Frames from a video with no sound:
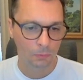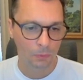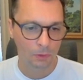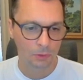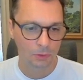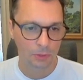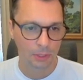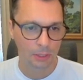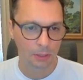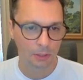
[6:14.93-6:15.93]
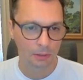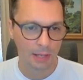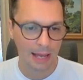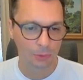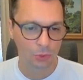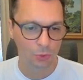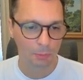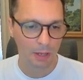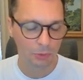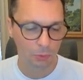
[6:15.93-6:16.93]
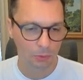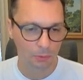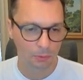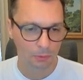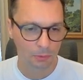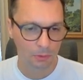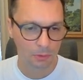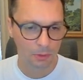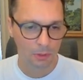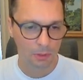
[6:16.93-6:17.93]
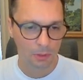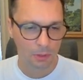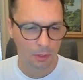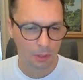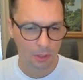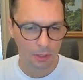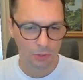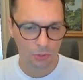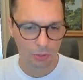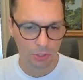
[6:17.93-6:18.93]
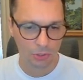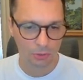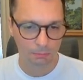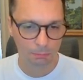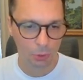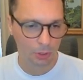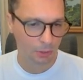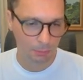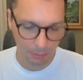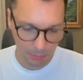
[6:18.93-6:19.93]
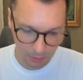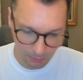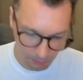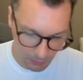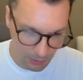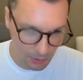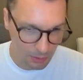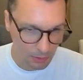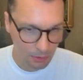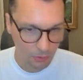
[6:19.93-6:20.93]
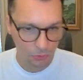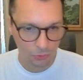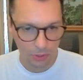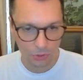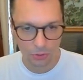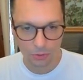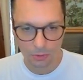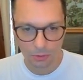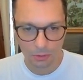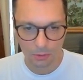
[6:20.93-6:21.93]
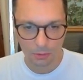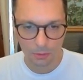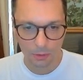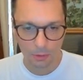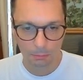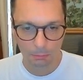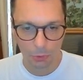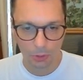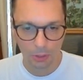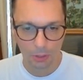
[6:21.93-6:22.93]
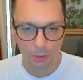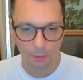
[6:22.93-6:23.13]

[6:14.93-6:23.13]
This looks like how-to manual. Instruction book, maybe. Instruction book.